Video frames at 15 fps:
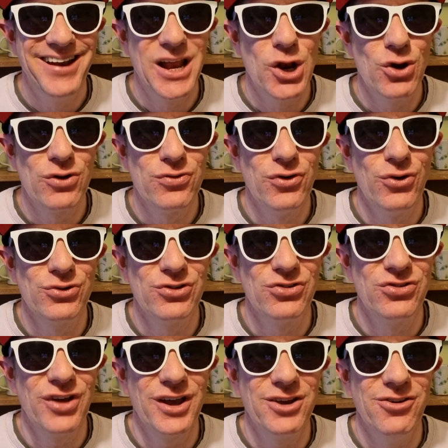look forward to
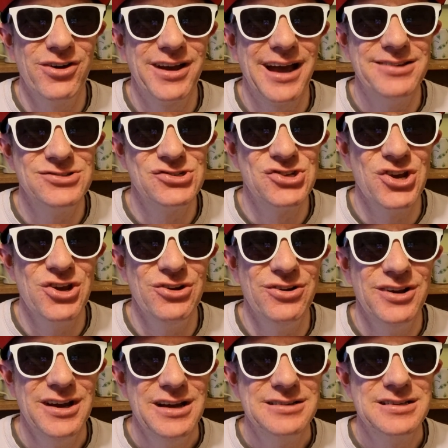seeing you again
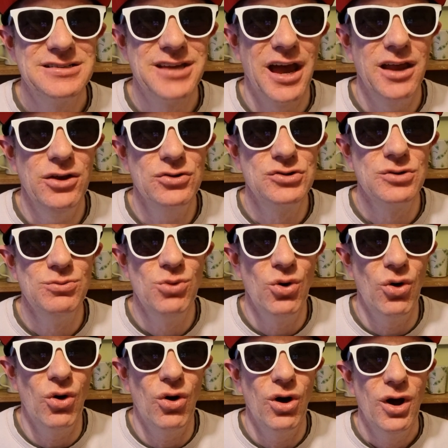soon to take you to
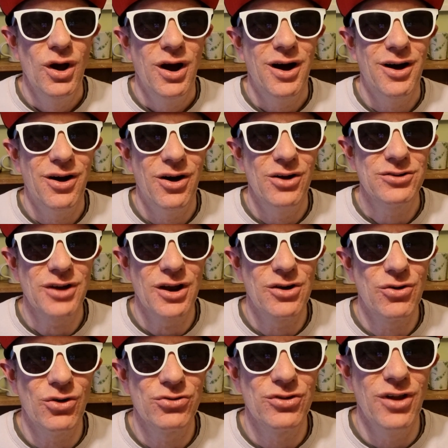more art
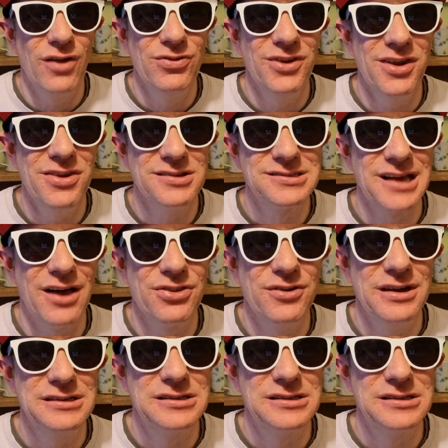across London, the southeast